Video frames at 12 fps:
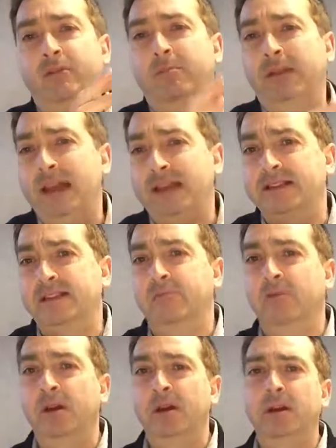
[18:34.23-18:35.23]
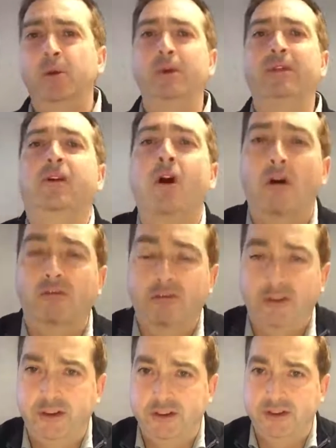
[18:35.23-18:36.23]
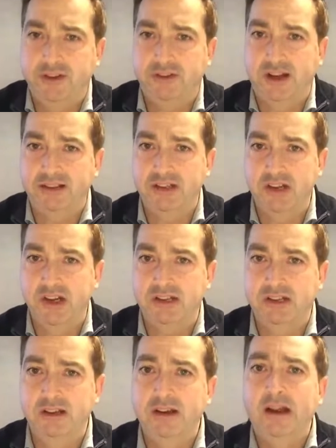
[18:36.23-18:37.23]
replace them with confidence strategies,